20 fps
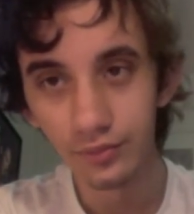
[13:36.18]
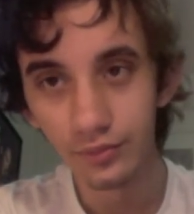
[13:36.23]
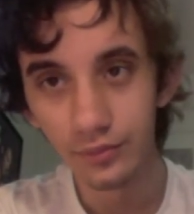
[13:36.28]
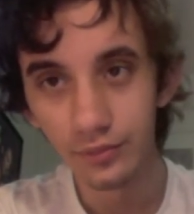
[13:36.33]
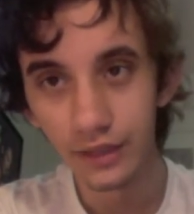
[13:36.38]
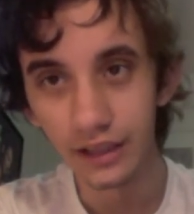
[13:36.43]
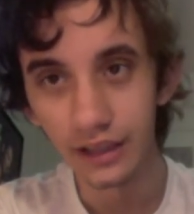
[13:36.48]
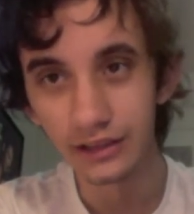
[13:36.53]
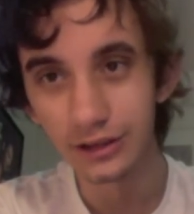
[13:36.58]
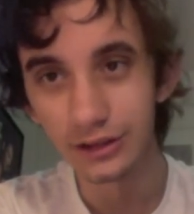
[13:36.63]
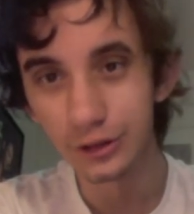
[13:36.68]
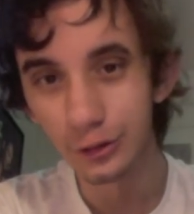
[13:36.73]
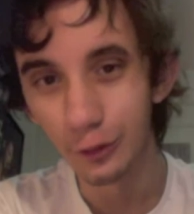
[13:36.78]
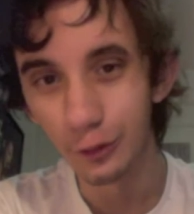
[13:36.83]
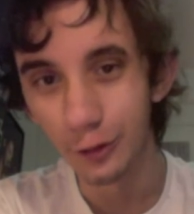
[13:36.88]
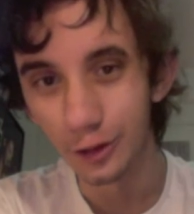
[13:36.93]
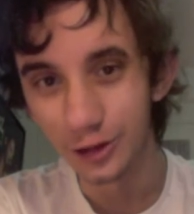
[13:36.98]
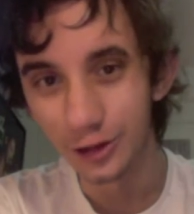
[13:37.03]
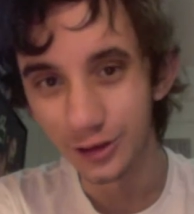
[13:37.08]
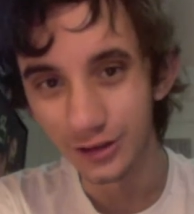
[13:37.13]

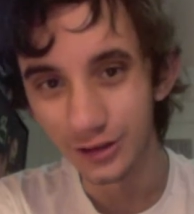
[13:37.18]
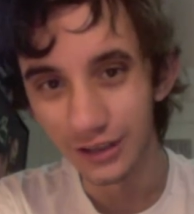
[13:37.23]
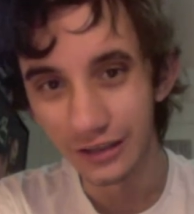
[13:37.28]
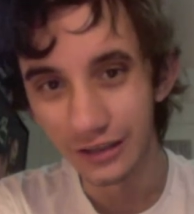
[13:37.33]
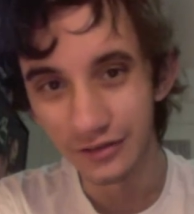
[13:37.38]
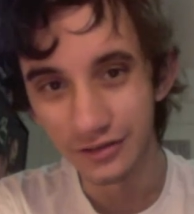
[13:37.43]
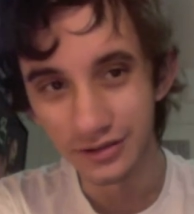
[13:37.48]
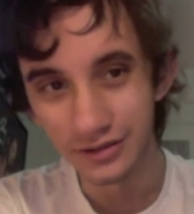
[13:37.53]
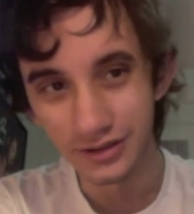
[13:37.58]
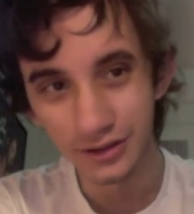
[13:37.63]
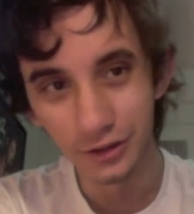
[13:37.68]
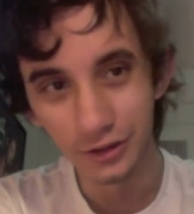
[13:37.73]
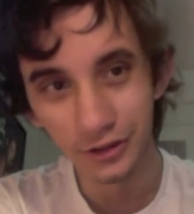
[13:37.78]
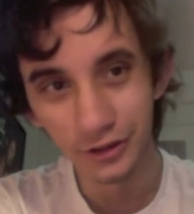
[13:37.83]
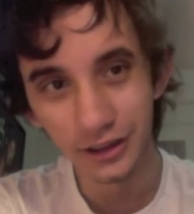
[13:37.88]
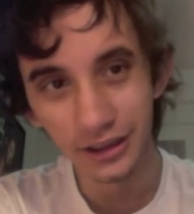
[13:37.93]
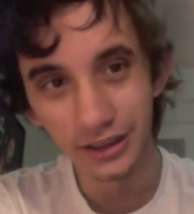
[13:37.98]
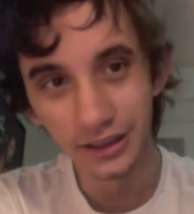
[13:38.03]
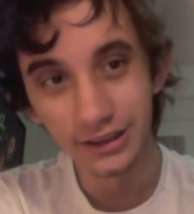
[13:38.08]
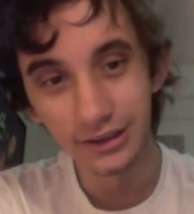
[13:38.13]
extortion, I was trying
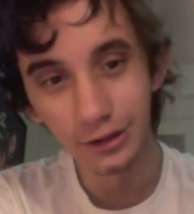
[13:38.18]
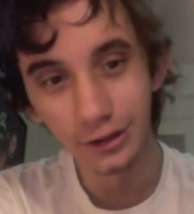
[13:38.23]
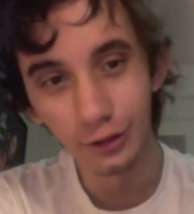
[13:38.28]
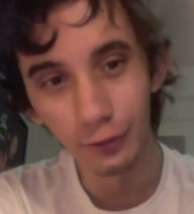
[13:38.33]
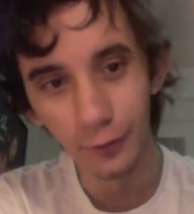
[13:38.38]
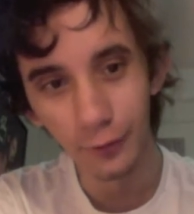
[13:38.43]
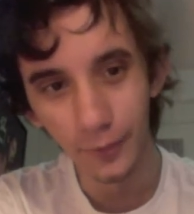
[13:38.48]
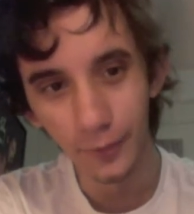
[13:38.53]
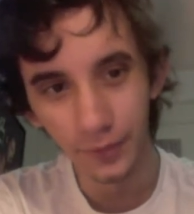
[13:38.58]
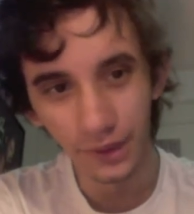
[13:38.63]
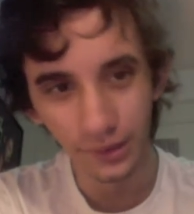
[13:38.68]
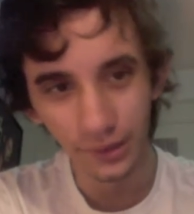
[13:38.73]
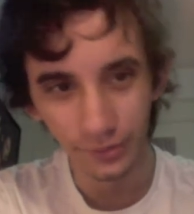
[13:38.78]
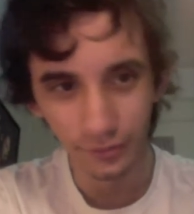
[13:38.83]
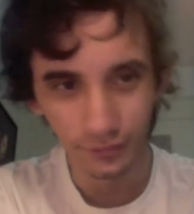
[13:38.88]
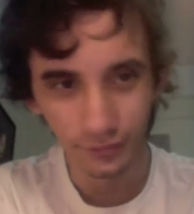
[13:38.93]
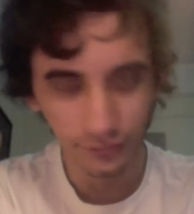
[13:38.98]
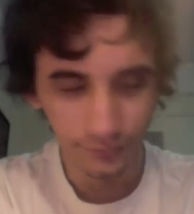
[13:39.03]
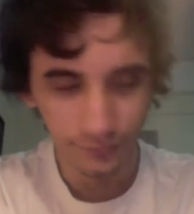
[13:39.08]
to extort people.